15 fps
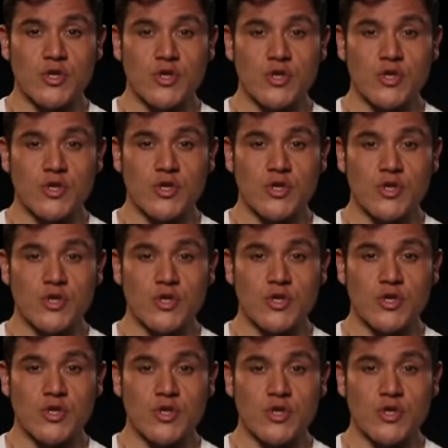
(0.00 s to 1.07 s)

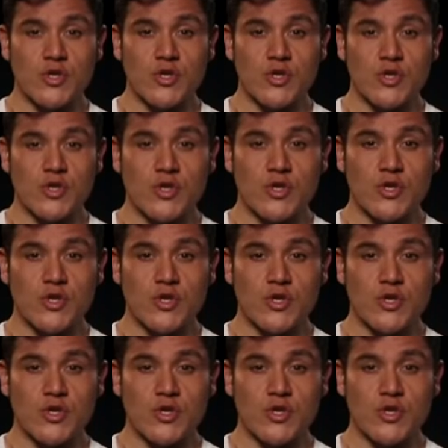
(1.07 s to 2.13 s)

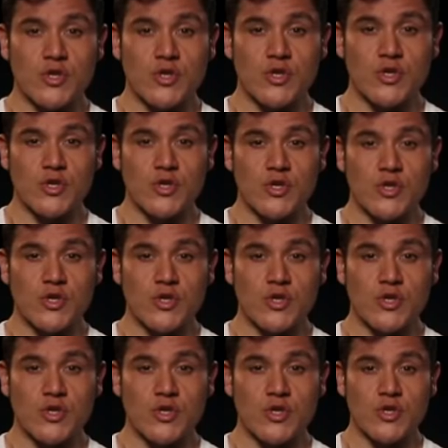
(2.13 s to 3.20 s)

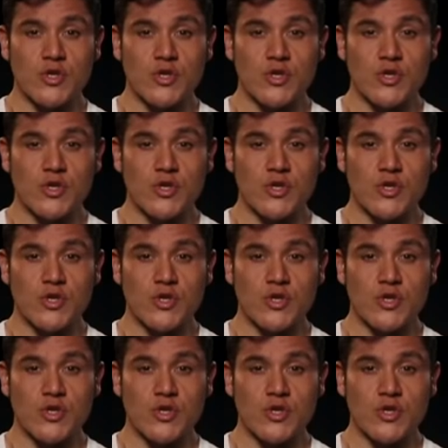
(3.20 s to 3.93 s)
[no speech]